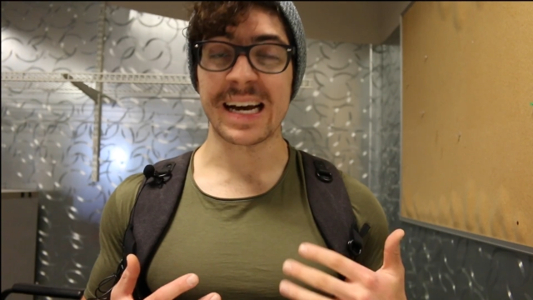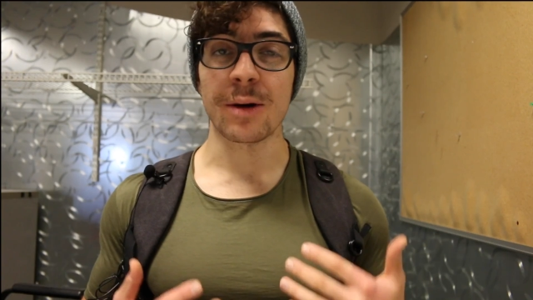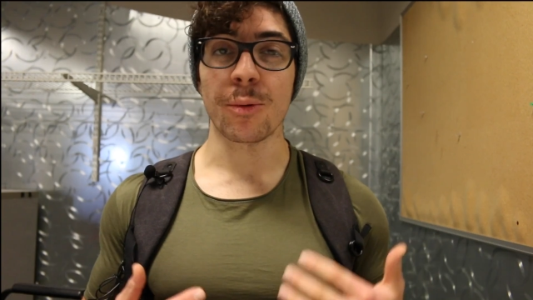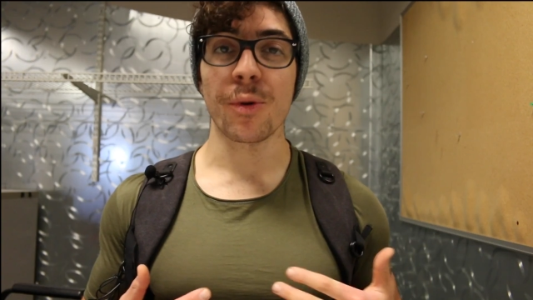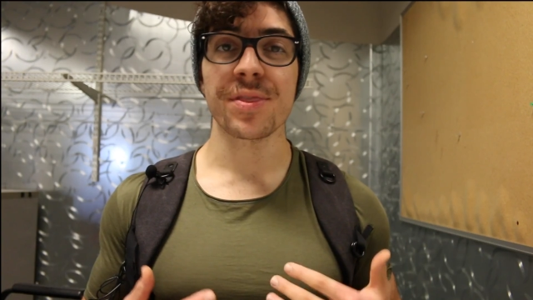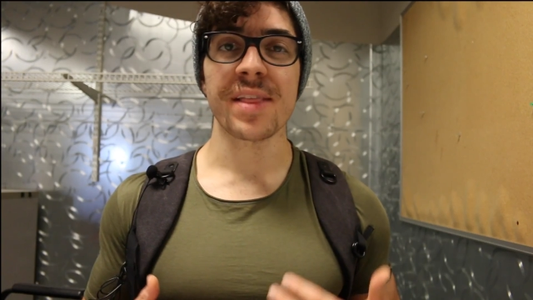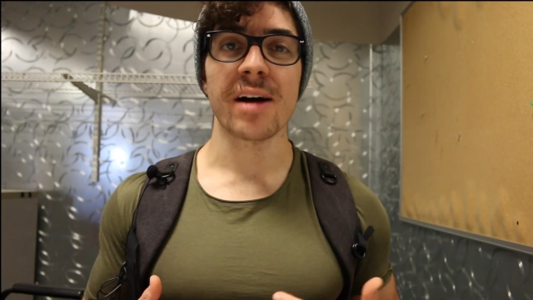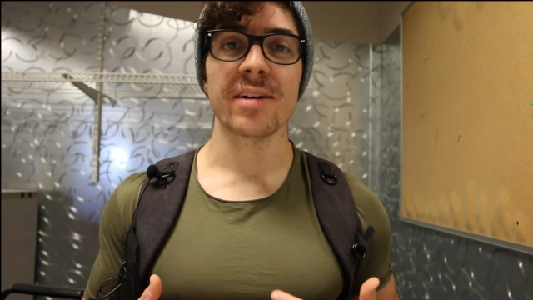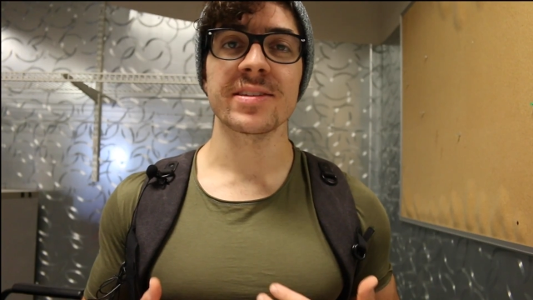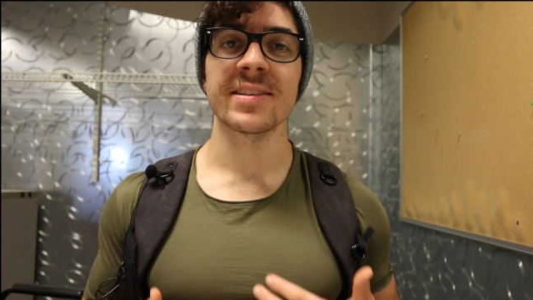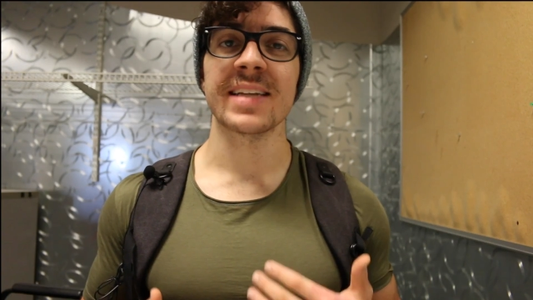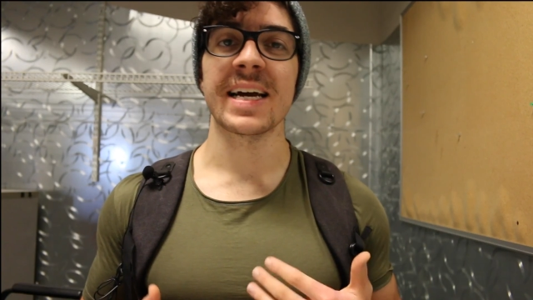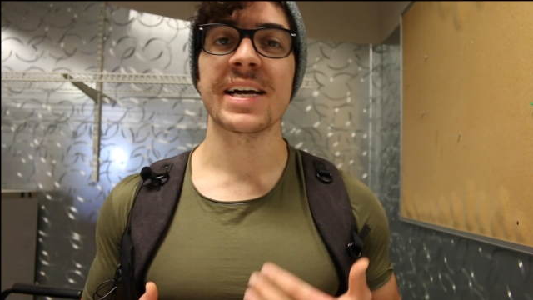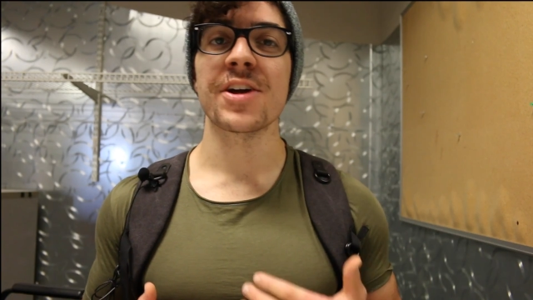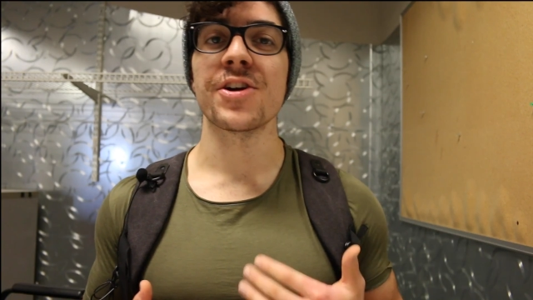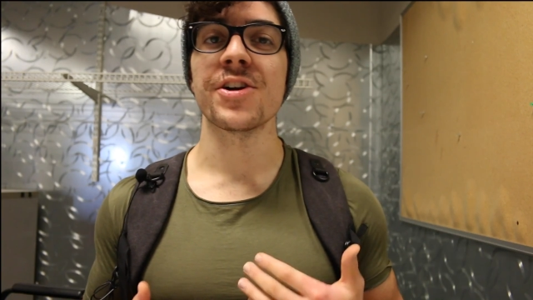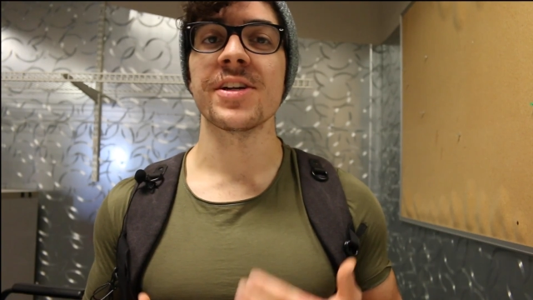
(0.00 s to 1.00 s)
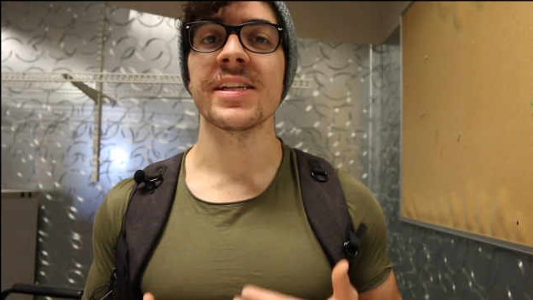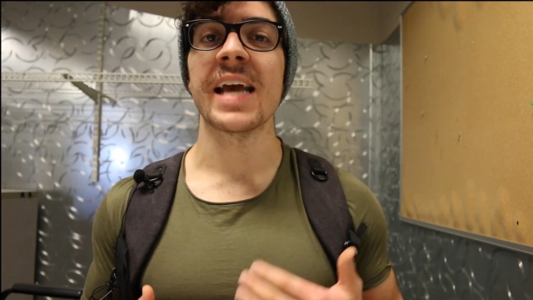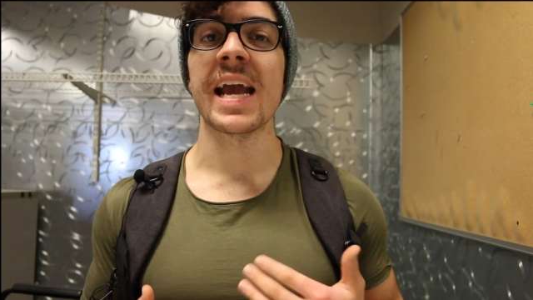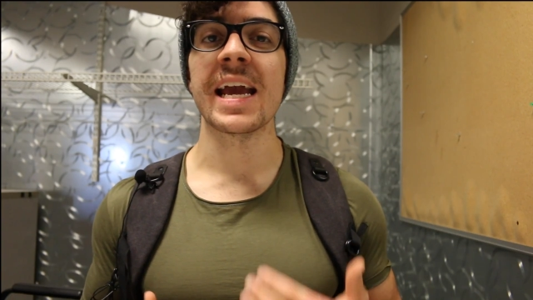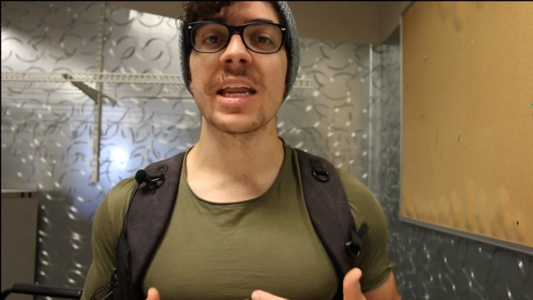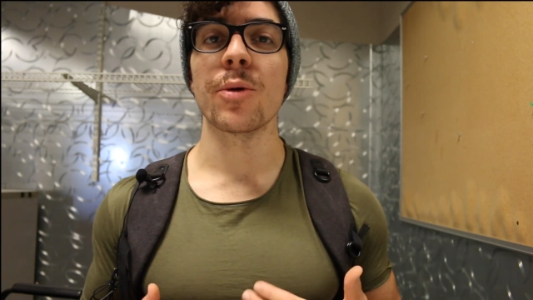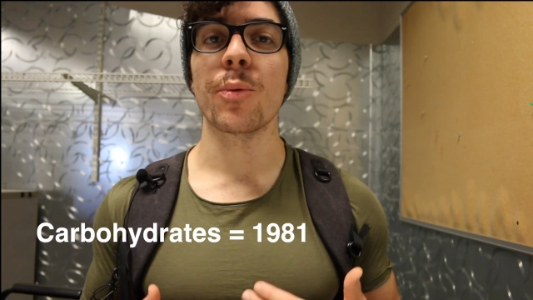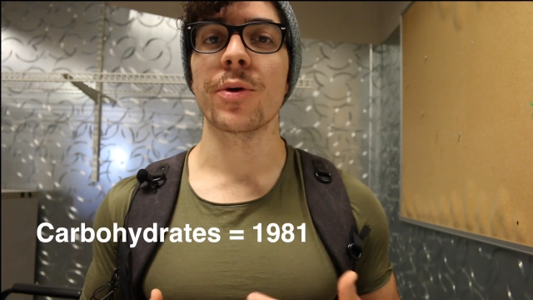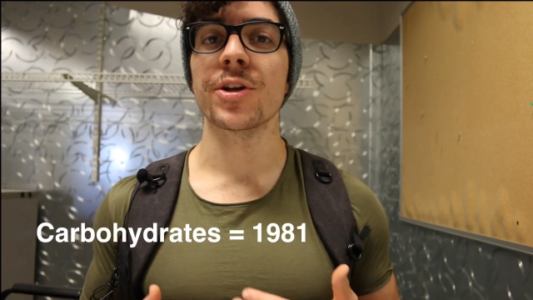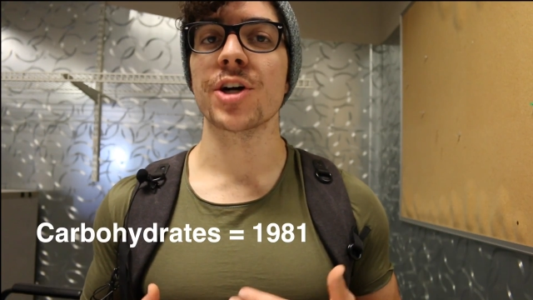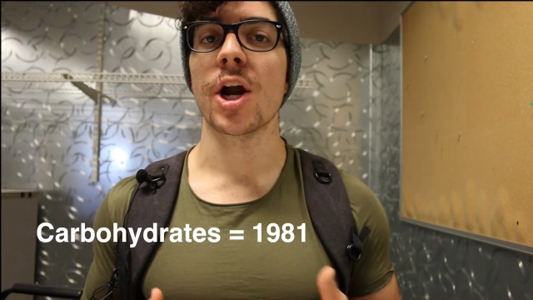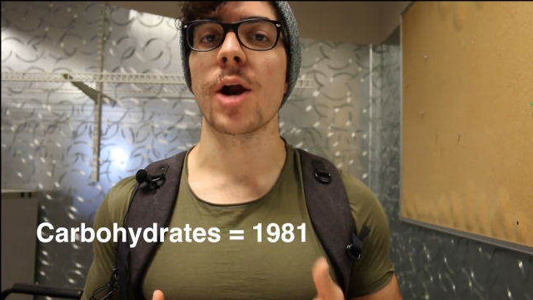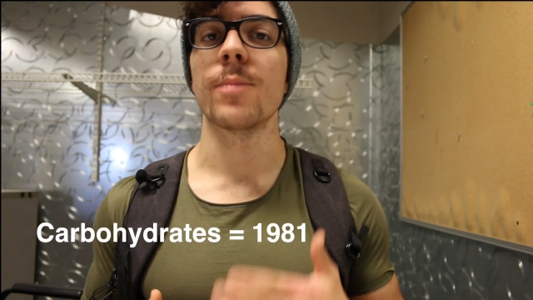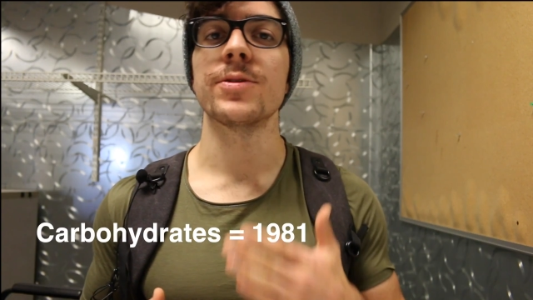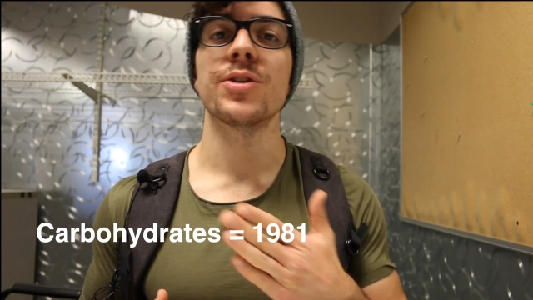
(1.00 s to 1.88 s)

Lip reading: 1,981 carbs